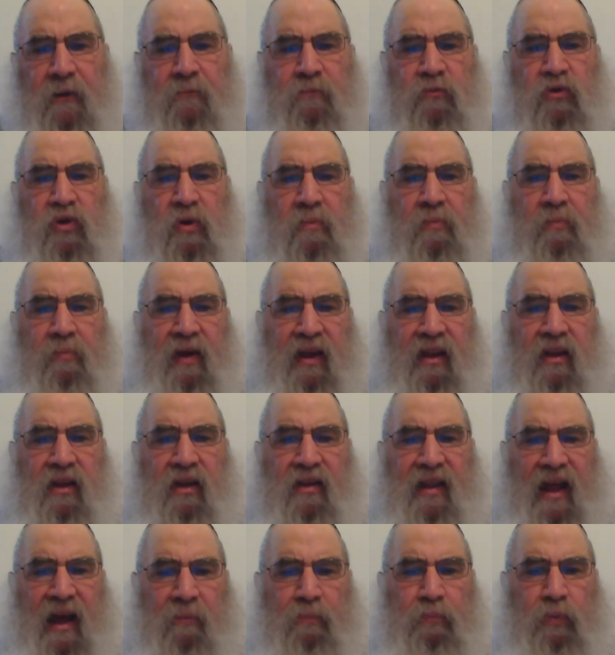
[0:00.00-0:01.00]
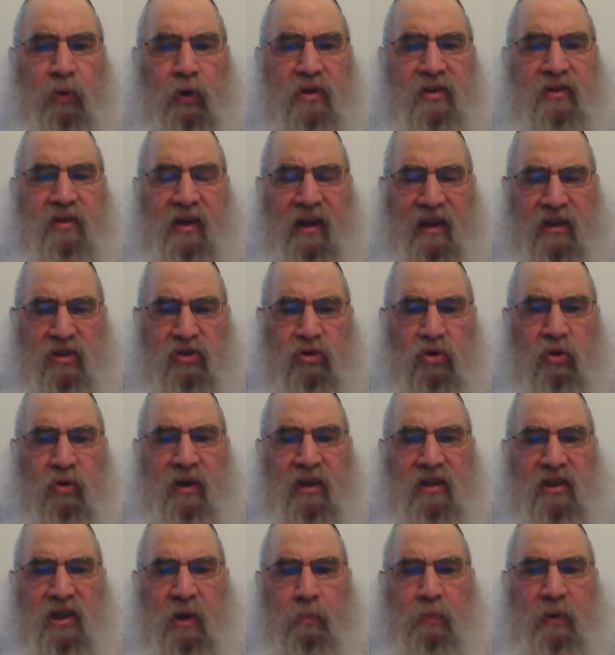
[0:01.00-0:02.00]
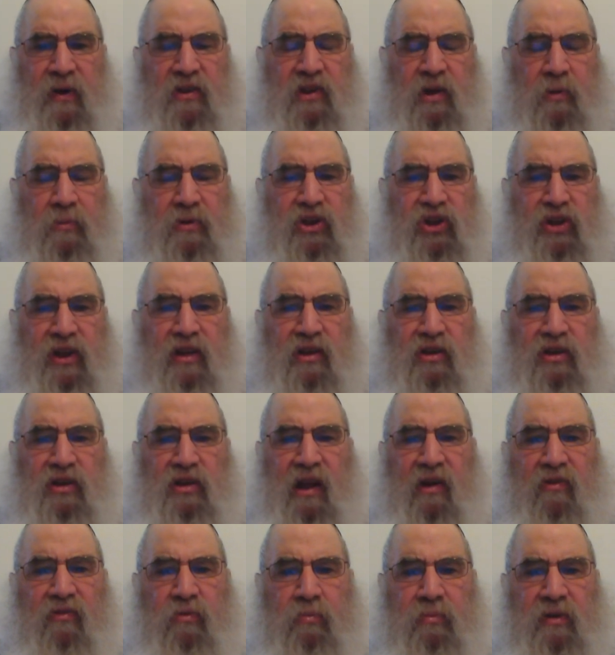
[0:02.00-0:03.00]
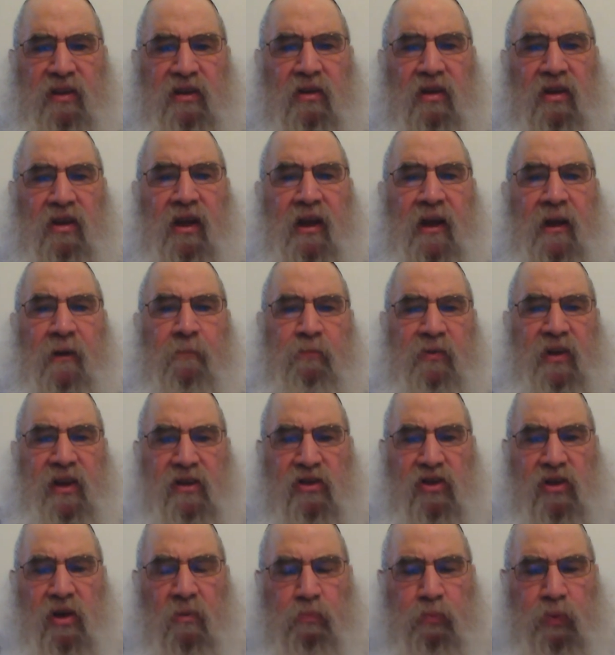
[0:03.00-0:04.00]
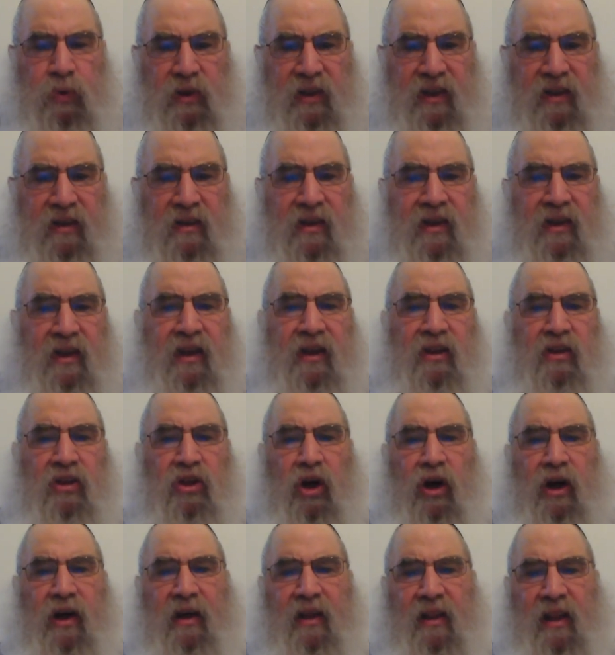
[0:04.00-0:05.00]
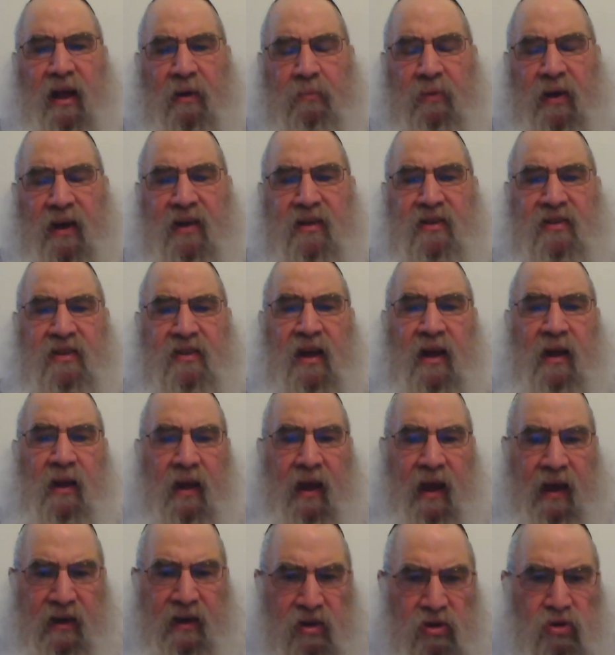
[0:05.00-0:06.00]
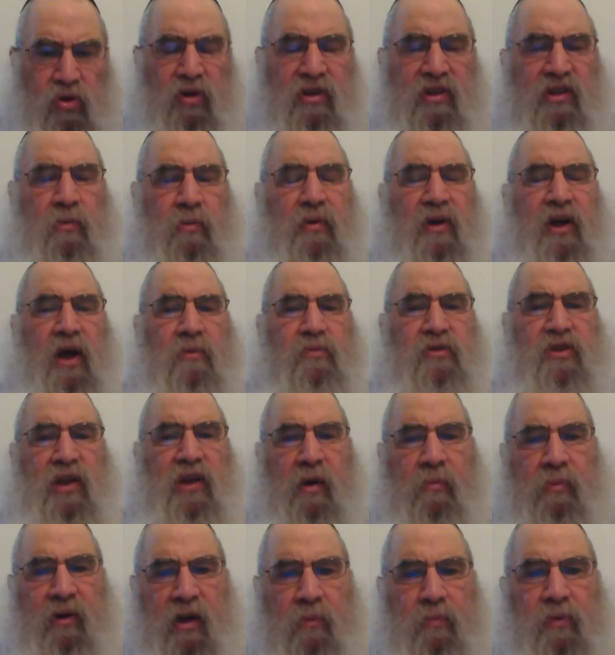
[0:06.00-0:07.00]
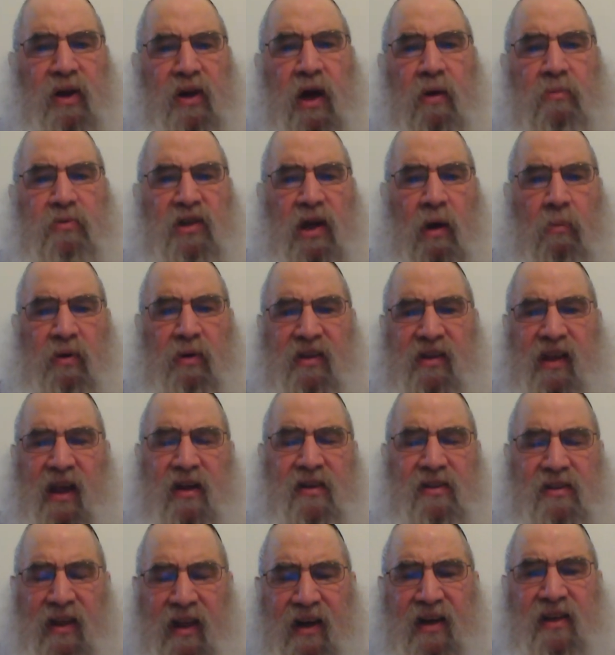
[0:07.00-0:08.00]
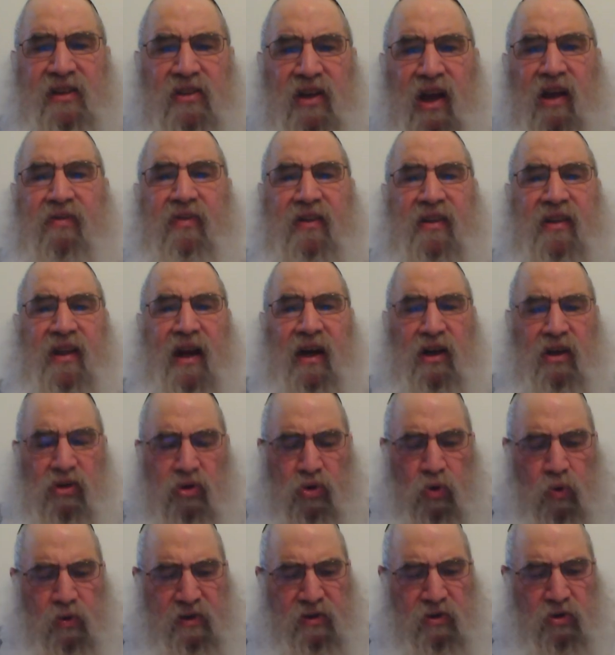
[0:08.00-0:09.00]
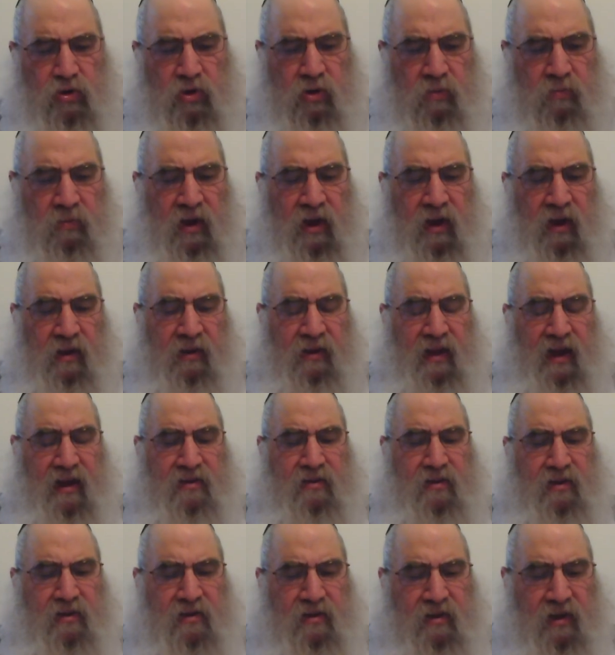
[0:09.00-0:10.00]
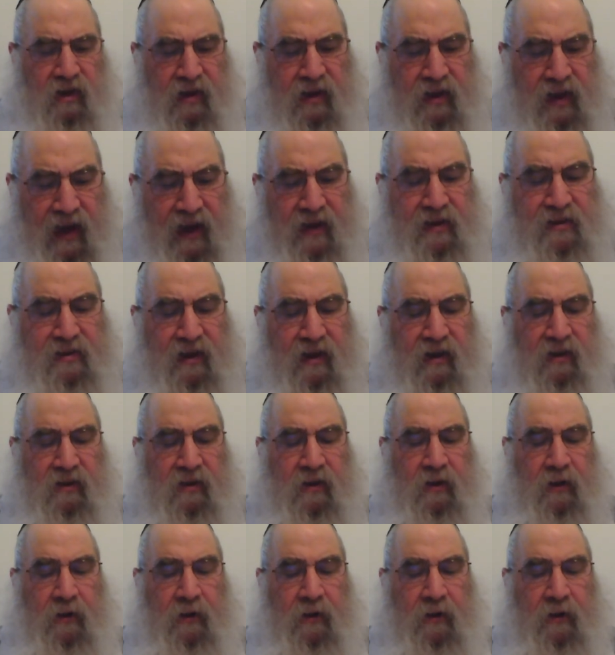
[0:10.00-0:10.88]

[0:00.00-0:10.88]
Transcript: So mele, that person, as soon as he picks up the shiditev amygdala, he's completely in the oil mess. And he also becomes tamei, he becomes simultaneously, and he's eiver takatu isur. That's this thing. Ketzad.